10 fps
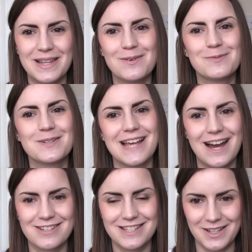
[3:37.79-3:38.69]
But that one was
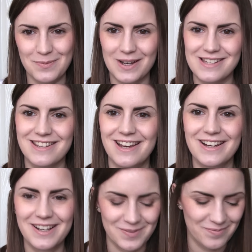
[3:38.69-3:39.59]
Halcyon by
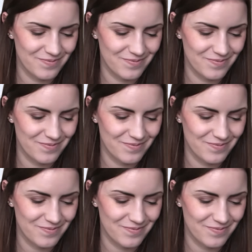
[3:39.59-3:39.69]
Cirque.